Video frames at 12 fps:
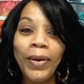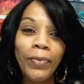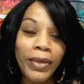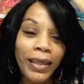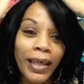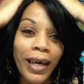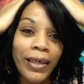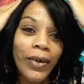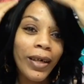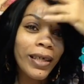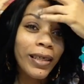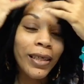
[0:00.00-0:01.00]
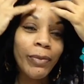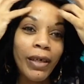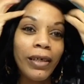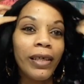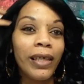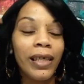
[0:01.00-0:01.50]
But yeah, no, I think it looks
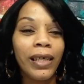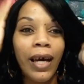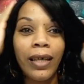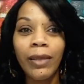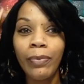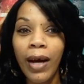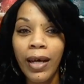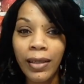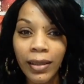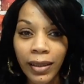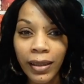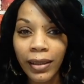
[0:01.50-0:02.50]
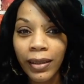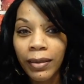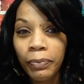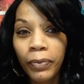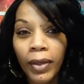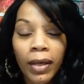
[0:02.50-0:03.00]
better to the side, surprisingly.
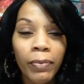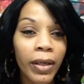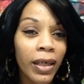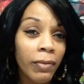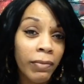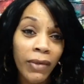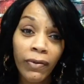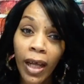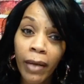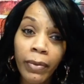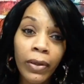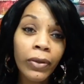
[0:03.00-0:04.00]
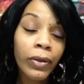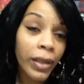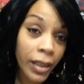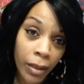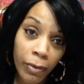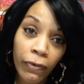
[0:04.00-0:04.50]
But if you like middles,
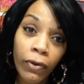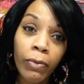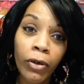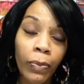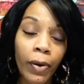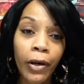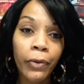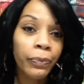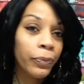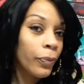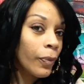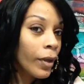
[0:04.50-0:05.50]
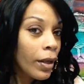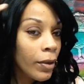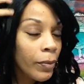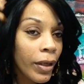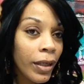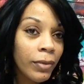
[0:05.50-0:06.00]
it is meant for the middle part.
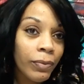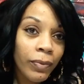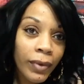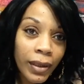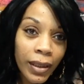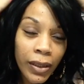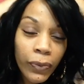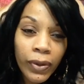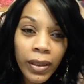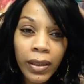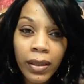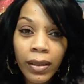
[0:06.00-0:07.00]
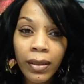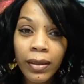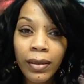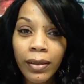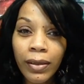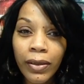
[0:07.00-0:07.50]
But it's really just
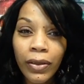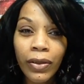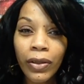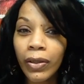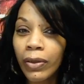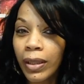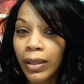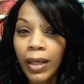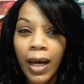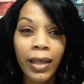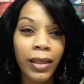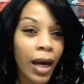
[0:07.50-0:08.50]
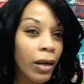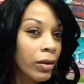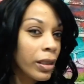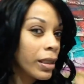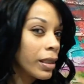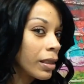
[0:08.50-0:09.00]
cute and nice. I don't
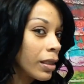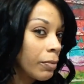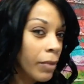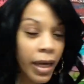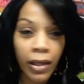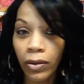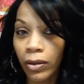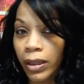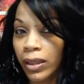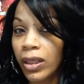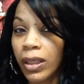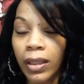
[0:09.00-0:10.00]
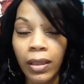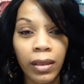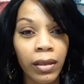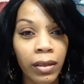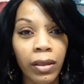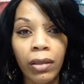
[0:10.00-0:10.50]
think it's angled. It's just a,
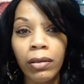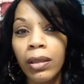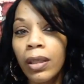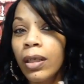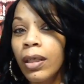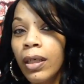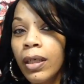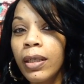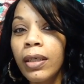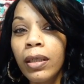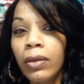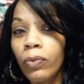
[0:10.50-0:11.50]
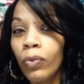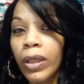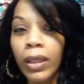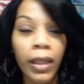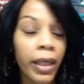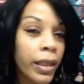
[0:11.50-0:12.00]
you know, a
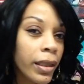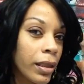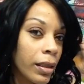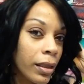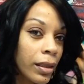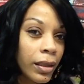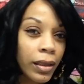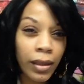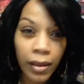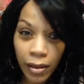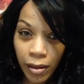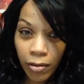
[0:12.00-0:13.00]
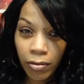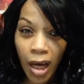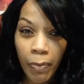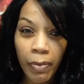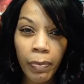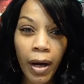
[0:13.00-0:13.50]
one length, you know,
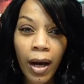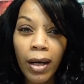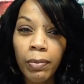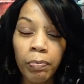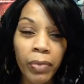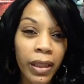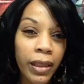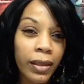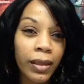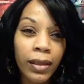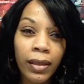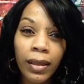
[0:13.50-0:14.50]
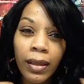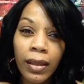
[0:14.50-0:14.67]
type of bob. But it's